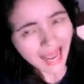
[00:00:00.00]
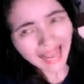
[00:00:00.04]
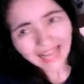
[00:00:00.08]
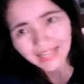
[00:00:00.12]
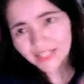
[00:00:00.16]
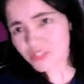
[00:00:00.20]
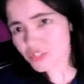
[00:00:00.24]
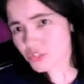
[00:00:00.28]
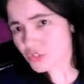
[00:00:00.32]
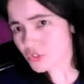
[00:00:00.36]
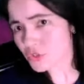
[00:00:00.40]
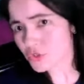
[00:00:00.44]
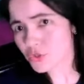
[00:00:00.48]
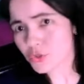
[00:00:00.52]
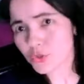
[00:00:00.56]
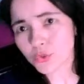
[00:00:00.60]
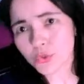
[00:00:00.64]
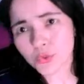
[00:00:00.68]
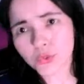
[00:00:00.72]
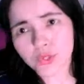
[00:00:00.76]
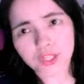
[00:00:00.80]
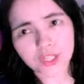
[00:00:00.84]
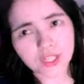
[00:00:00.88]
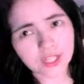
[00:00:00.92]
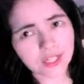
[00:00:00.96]
Ice
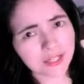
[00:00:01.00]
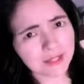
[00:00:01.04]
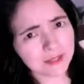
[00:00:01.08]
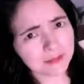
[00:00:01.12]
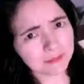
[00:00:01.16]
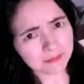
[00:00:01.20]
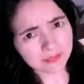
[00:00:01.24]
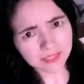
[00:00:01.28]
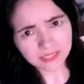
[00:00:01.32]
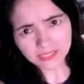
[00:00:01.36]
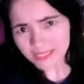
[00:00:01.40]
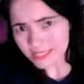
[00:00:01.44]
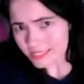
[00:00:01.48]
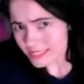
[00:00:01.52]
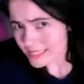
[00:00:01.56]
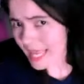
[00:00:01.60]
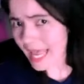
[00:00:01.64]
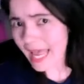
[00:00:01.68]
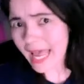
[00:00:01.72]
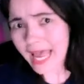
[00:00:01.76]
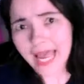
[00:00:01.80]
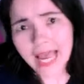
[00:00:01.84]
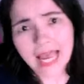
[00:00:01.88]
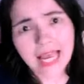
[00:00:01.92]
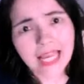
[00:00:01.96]
cream,
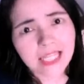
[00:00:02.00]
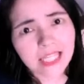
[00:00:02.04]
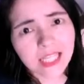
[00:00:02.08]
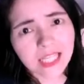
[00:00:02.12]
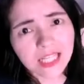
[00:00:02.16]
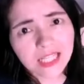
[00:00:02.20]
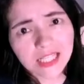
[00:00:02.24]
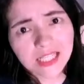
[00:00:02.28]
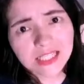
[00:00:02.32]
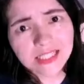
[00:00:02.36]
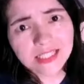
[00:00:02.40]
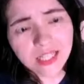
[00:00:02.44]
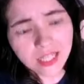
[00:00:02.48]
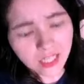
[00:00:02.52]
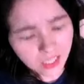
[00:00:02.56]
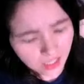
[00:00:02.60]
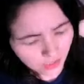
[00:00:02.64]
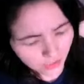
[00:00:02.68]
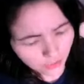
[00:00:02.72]
salad.